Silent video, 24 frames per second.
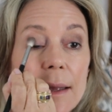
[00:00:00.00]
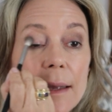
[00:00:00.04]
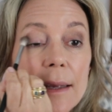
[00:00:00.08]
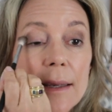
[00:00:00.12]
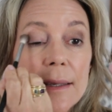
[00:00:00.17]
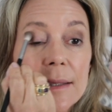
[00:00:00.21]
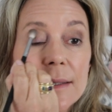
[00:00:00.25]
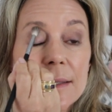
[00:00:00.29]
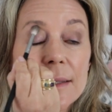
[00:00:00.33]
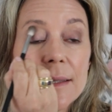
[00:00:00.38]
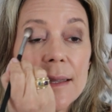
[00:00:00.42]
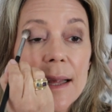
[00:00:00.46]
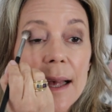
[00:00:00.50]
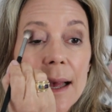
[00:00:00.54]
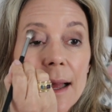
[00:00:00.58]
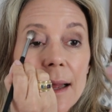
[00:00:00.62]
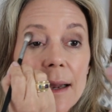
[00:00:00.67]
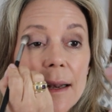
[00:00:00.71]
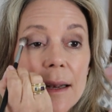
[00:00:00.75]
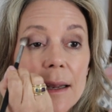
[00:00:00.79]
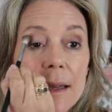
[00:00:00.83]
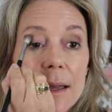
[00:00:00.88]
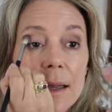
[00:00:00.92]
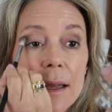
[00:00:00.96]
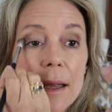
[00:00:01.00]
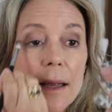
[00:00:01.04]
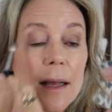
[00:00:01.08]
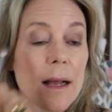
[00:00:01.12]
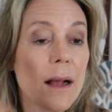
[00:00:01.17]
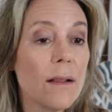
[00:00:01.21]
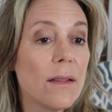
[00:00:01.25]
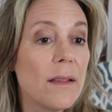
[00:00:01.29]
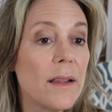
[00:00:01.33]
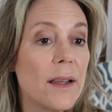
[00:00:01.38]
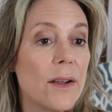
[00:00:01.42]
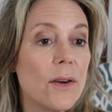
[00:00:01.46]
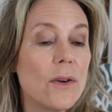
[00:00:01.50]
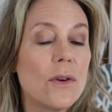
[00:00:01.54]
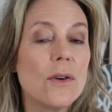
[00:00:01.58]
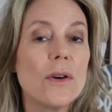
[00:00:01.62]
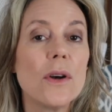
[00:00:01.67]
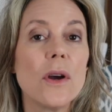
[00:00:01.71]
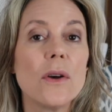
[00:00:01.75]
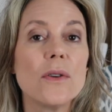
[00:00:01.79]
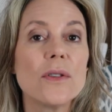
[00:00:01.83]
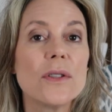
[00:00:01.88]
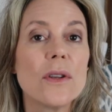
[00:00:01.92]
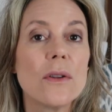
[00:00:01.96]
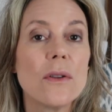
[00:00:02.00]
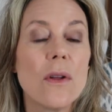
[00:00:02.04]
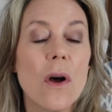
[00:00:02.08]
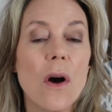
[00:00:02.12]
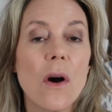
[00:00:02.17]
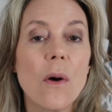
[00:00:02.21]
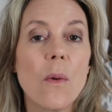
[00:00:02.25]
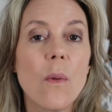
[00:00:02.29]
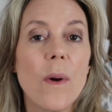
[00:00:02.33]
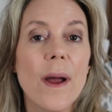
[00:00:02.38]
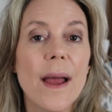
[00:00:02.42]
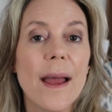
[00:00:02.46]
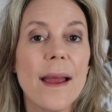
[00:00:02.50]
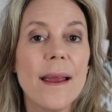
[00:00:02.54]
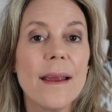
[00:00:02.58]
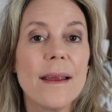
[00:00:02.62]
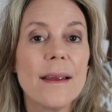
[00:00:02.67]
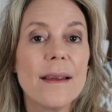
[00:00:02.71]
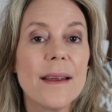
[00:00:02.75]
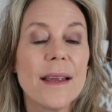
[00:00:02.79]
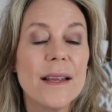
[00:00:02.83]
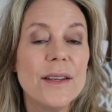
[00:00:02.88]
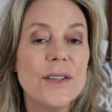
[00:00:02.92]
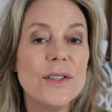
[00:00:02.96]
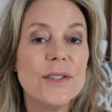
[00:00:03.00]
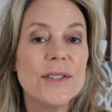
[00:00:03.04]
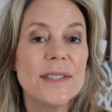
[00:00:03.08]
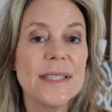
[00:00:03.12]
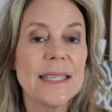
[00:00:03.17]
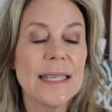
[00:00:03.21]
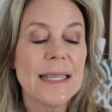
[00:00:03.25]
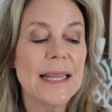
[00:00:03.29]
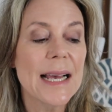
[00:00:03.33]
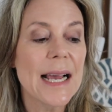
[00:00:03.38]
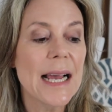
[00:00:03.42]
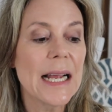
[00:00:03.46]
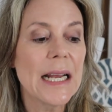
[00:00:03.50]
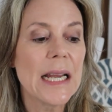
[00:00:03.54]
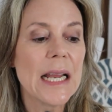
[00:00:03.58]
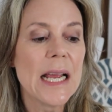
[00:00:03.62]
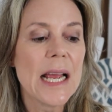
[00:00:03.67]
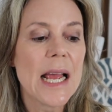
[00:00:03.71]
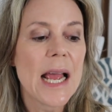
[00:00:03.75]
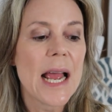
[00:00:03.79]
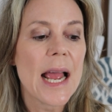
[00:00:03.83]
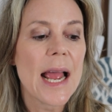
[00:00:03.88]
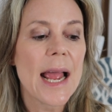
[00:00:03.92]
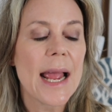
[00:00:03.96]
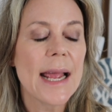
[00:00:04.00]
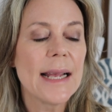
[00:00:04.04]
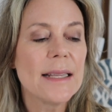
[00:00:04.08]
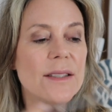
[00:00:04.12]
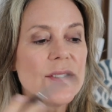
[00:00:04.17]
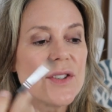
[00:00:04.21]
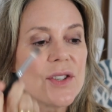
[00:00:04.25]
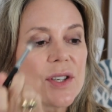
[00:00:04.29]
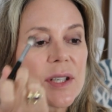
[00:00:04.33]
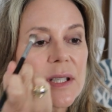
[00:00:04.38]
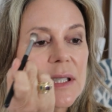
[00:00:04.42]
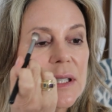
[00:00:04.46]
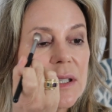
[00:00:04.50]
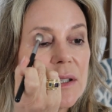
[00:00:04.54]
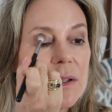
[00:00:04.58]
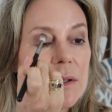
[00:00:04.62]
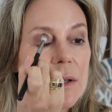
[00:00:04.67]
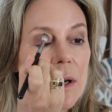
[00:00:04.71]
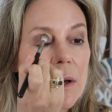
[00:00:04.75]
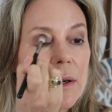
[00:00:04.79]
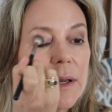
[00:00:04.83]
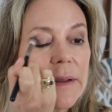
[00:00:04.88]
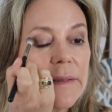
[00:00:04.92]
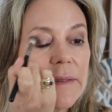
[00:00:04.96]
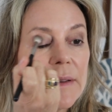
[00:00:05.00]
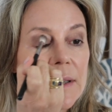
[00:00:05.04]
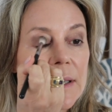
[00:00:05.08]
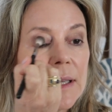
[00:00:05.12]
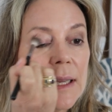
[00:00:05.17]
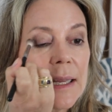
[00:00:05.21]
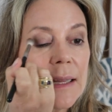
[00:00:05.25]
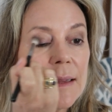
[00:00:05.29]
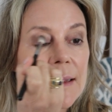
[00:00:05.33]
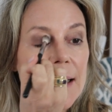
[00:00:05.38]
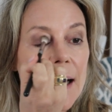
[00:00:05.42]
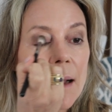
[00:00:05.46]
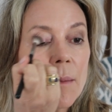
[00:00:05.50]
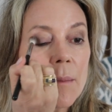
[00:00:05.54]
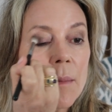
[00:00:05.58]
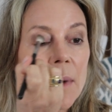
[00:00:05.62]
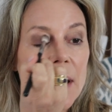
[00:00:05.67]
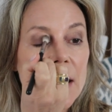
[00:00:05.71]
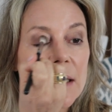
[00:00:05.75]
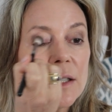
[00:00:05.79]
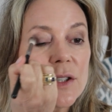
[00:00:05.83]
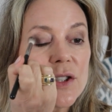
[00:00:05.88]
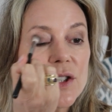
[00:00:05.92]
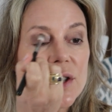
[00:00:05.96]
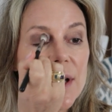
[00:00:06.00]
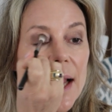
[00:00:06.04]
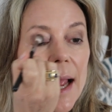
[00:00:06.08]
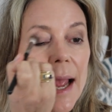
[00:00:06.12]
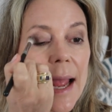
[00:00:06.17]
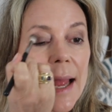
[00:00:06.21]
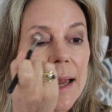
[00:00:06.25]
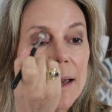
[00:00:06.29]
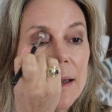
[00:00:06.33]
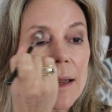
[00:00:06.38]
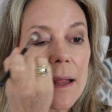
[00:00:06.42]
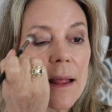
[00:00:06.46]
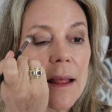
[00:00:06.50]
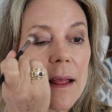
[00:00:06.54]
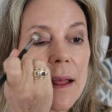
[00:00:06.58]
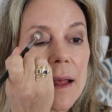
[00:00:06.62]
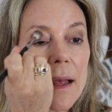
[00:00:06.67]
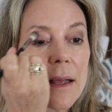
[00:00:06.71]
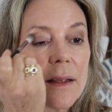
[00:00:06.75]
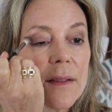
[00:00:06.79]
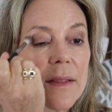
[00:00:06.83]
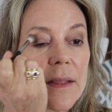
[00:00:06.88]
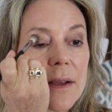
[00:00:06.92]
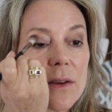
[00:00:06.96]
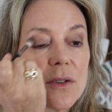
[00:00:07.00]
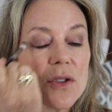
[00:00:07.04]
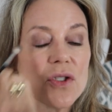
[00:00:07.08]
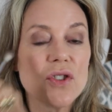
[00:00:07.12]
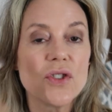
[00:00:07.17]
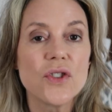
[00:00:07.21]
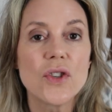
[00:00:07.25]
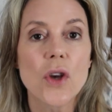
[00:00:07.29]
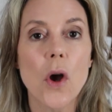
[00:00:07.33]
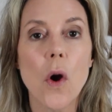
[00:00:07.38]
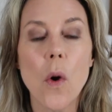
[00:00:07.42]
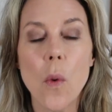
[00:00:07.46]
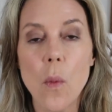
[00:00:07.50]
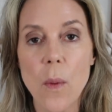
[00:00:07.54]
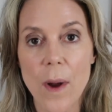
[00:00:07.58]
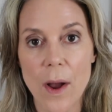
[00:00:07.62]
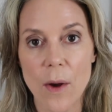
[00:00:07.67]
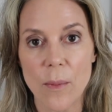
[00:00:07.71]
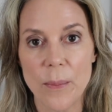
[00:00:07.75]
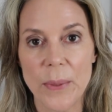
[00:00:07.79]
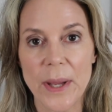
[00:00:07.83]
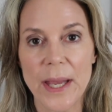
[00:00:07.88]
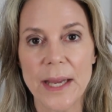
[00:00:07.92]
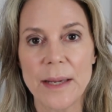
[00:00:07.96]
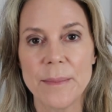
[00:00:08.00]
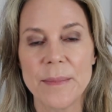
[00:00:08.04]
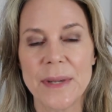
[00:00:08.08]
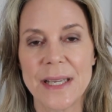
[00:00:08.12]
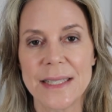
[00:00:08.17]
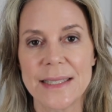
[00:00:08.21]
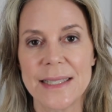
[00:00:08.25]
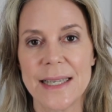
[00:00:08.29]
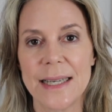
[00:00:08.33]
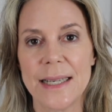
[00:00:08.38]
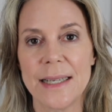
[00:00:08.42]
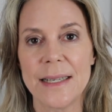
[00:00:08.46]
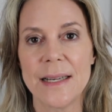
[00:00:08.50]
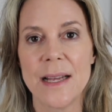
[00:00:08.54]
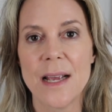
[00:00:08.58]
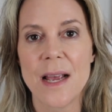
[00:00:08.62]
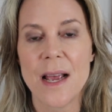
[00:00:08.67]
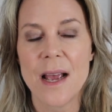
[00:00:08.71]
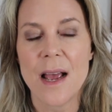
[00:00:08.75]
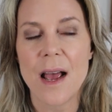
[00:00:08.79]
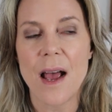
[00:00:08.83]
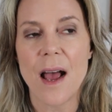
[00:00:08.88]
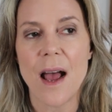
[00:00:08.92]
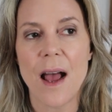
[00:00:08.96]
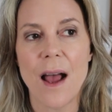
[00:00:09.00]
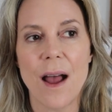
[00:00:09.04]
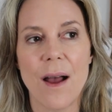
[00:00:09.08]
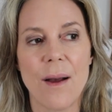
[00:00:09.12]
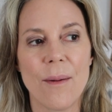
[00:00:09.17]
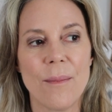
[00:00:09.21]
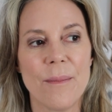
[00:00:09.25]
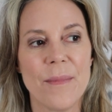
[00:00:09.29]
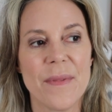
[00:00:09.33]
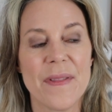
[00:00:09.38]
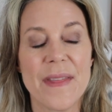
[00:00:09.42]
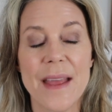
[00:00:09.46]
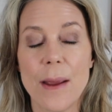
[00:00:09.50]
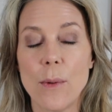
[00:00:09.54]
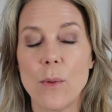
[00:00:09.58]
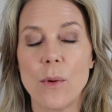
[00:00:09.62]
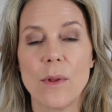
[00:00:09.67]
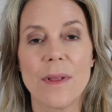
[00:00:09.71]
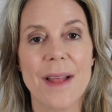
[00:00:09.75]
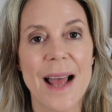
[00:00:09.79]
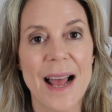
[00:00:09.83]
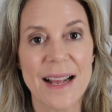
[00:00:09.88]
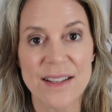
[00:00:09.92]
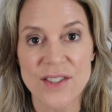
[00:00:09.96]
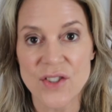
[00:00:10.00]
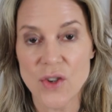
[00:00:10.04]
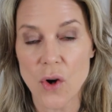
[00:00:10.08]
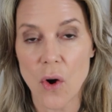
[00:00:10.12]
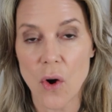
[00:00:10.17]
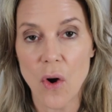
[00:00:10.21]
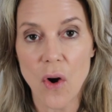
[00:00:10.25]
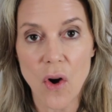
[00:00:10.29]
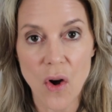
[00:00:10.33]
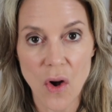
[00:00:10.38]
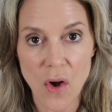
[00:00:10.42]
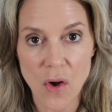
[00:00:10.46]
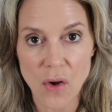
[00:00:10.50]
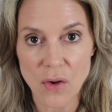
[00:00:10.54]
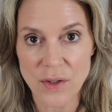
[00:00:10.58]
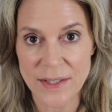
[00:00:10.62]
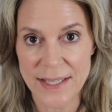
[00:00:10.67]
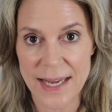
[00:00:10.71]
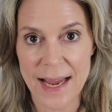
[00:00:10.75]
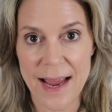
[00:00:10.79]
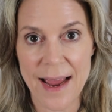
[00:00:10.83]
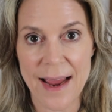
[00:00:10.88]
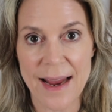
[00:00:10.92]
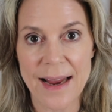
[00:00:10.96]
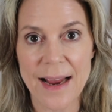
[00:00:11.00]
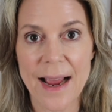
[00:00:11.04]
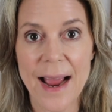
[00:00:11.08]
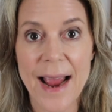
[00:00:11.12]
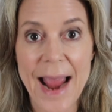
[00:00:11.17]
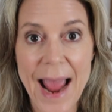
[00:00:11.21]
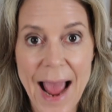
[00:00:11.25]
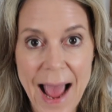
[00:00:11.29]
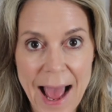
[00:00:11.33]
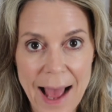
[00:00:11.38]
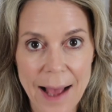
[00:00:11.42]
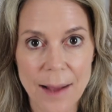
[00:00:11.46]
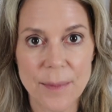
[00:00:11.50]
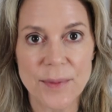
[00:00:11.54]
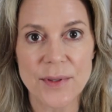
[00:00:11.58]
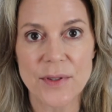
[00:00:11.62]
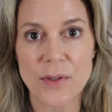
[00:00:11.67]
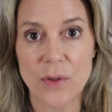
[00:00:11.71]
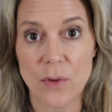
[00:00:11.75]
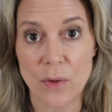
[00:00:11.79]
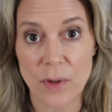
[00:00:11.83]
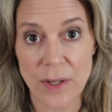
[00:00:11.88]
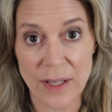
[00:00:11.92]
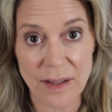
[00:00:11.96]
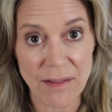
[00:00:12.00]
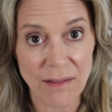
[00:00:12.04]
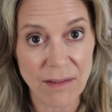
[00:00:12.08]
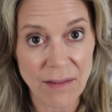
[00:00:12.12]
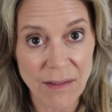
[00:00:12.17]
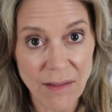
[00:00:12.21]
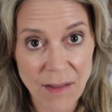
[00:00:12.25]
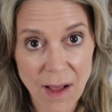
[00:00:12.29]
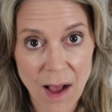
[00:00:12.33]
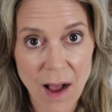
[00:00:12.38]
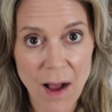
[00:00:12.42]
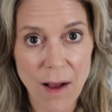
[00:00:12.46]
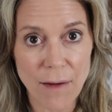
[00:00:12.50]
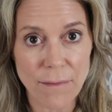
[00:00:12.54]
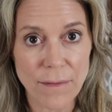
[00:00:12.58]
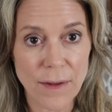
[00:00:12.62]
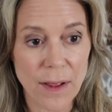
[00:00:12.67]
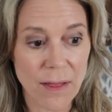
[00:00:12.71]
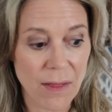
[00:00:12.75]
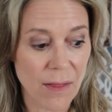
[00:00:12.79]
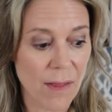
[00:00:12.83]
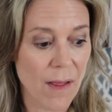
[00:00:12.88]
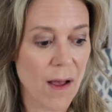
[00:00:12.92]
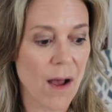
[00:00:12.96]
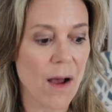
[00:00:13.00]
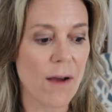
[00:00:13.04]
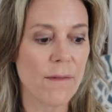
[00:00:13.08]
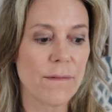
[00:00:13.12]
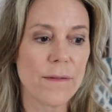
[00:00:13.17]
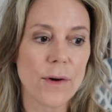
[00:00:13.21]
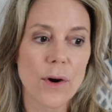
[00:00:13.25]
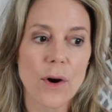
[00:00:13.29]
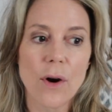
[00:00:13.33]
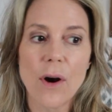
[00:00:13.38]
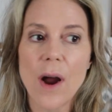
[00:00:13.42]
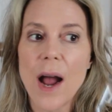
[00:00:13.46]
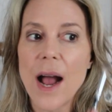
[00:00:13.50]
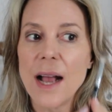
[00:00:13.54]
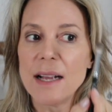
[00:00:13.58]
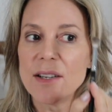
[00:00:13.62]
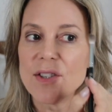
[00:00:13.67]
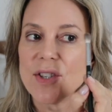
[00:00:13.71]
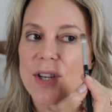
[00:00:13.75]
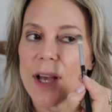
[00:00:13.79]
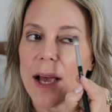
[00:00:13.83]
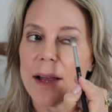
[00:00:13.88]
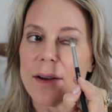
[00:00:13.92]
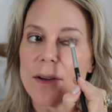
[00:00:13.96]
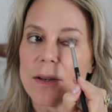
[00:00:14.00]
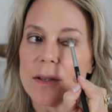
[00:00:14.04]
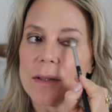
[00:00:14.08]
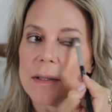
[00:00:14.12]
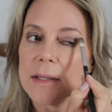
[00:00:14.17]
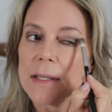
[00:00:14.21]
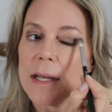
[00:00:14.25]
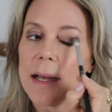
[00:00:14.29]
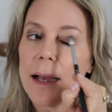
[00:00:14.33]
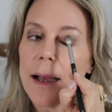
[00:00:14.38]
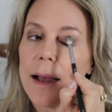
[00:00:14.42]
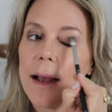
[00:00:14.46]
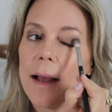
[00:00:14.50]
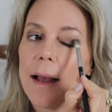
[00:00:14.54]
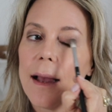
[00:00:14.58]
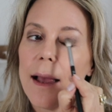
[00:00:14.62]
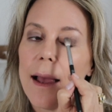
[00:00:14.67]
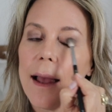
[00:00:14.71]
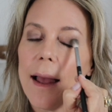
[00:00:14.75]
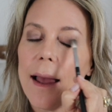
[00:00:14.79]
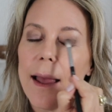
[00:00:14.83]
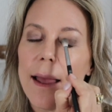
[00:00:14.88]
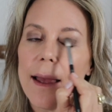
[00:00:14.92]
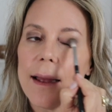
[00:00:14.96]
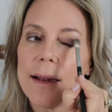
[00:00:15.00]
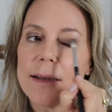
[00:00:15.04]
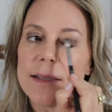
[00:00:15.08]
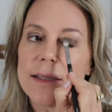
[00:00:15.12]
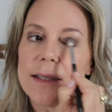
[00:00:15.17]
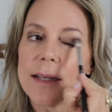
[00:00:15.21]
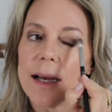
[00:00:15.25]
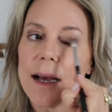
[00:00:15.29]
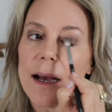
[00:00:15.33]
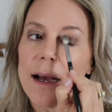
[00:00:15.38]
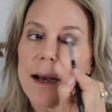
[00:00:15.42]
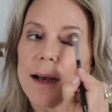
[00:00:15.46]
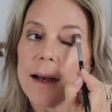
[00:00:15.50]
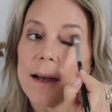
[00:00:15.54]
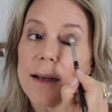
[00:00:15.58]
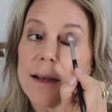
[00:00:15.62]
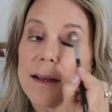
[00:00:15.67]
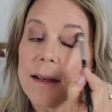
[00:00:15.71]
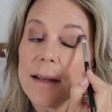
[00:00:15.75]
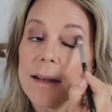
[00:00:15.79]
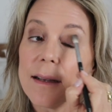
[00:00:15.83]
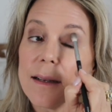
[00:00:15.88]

is that a little goes a long way. Can you see that? It's just, you don't even need that much, and they're so well pigmented. They will last all day. I absolutely love, love her eyeshadows. And I